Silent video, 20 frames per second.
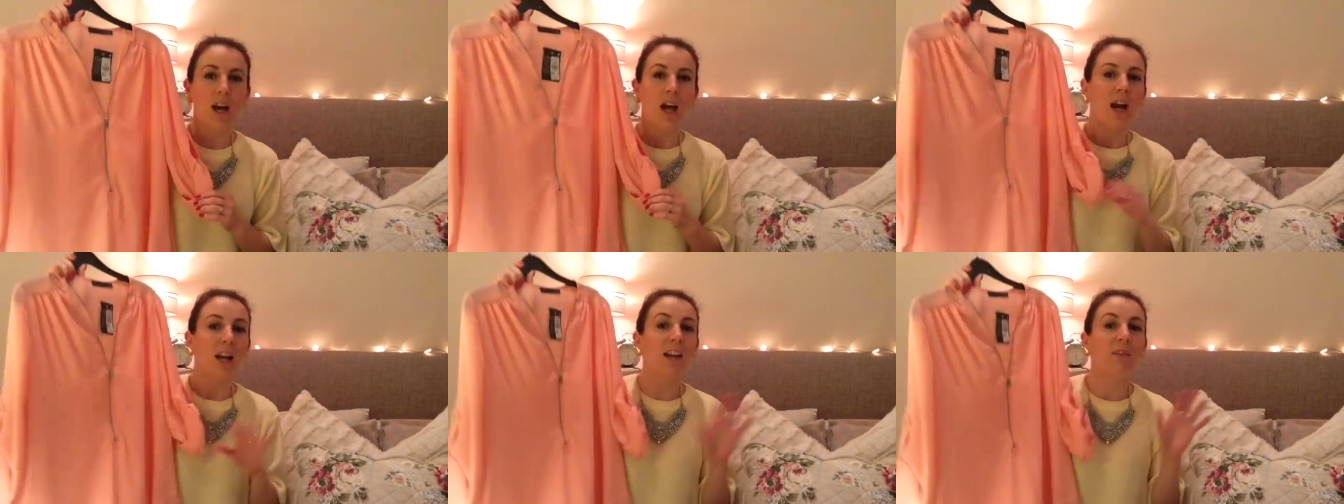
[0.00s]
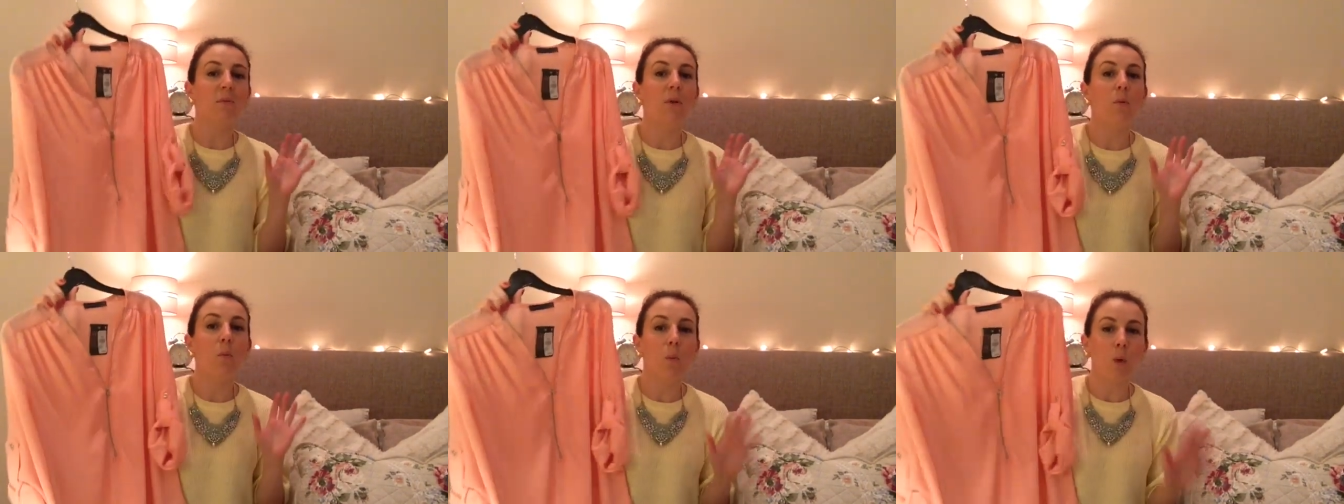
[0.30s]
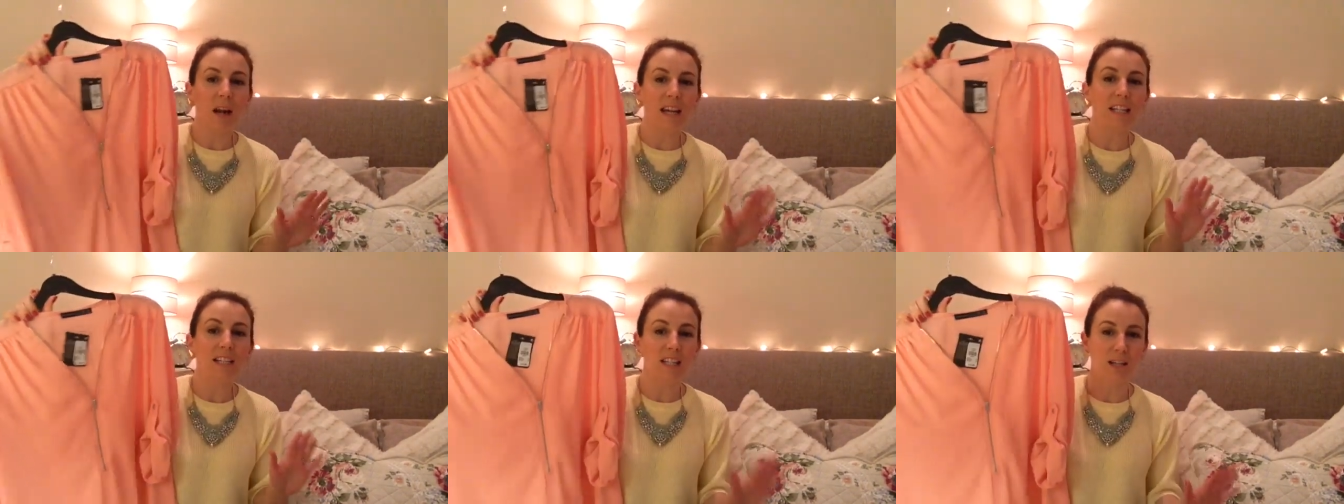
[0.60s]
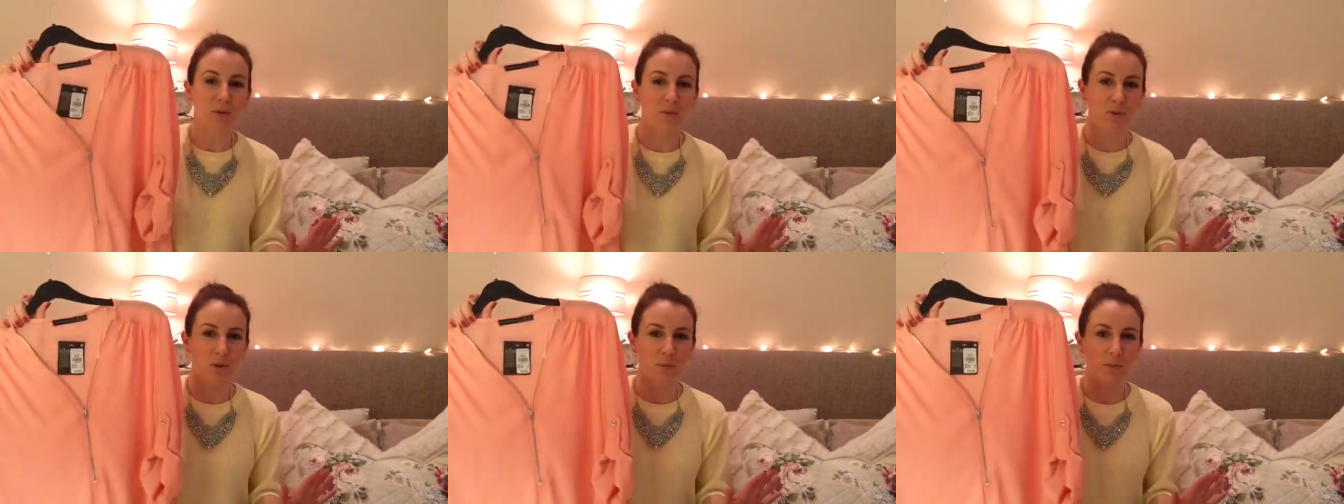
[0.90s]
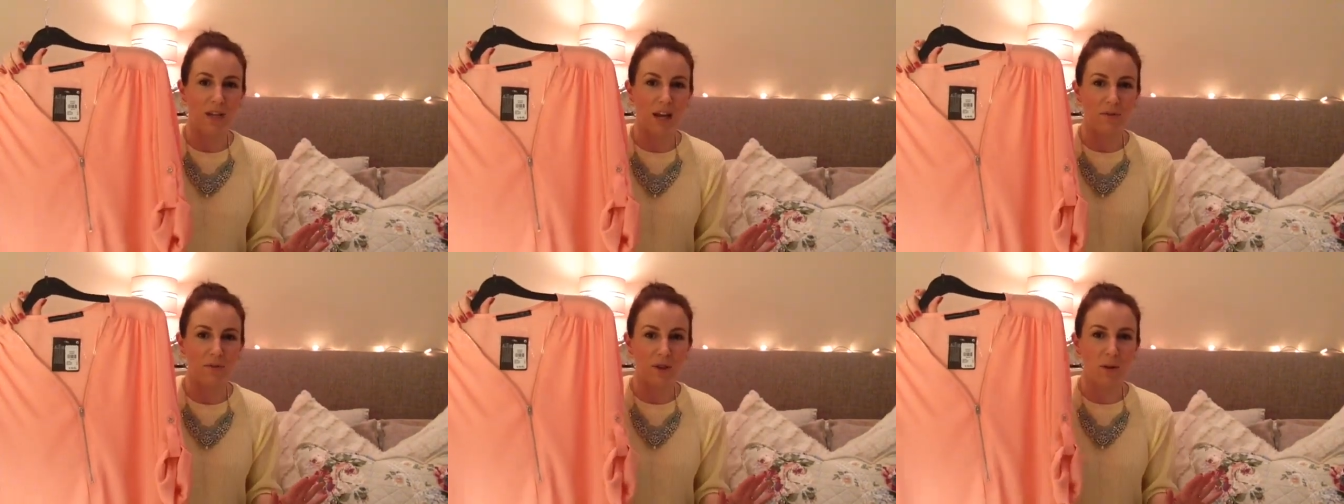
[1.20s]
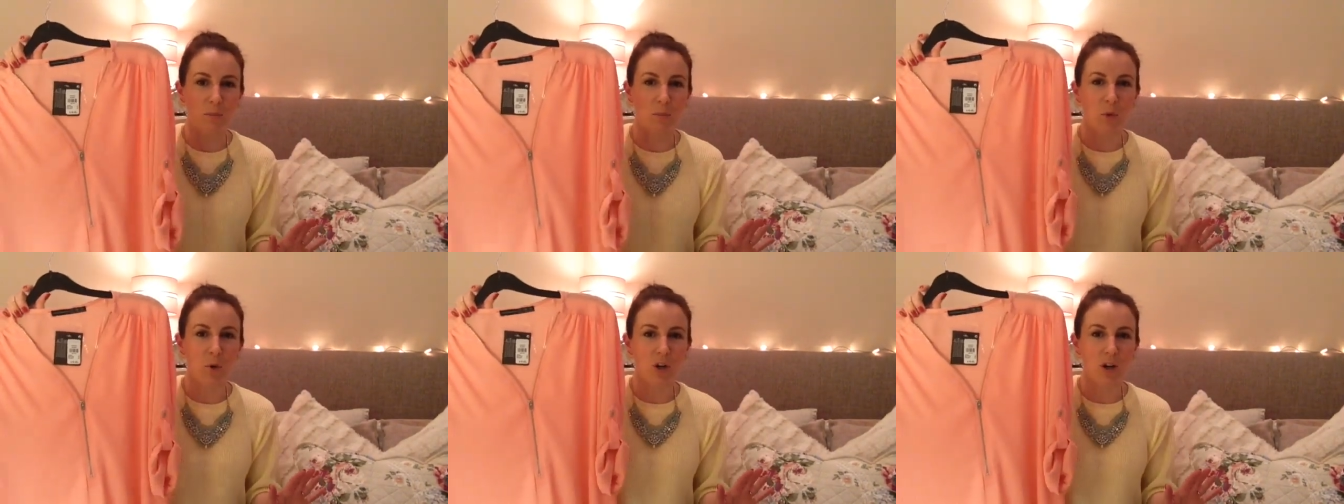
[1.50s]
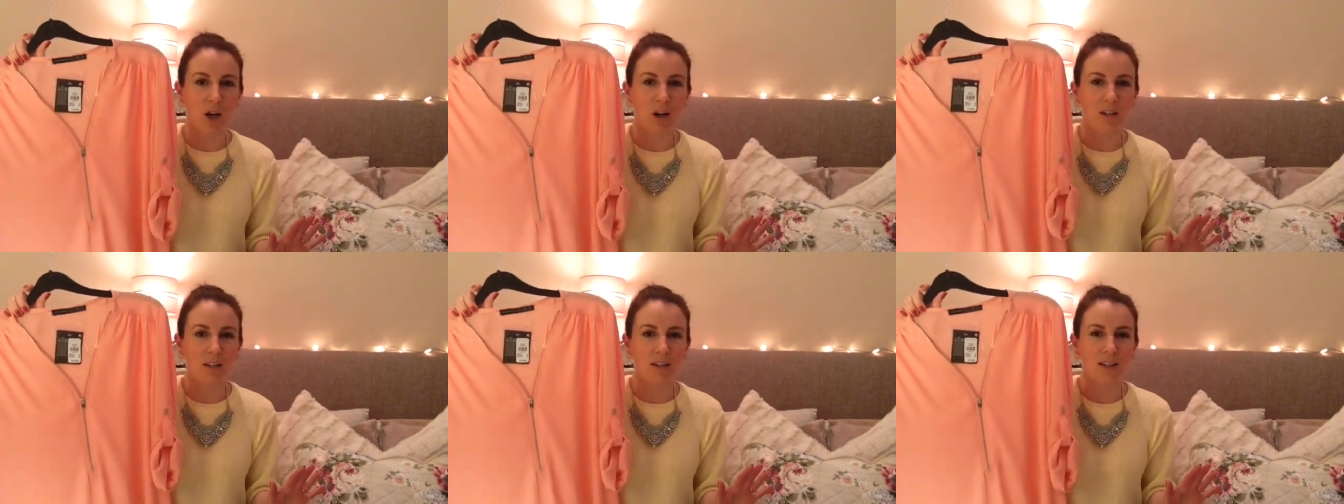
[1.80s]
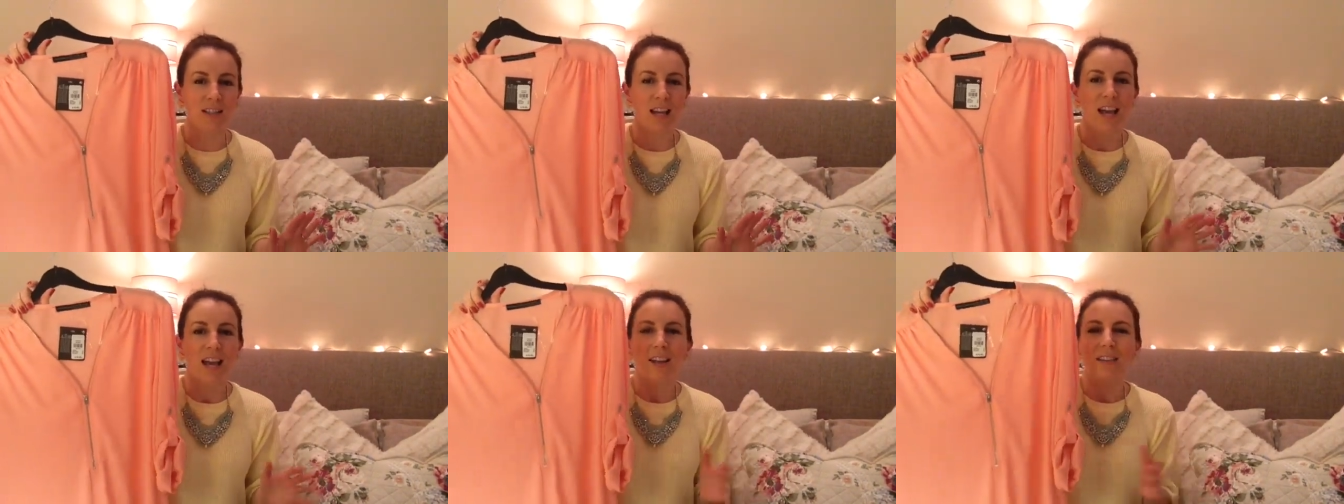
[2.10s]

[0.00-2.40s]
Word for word: and I've been waiting for them to have it in more colours.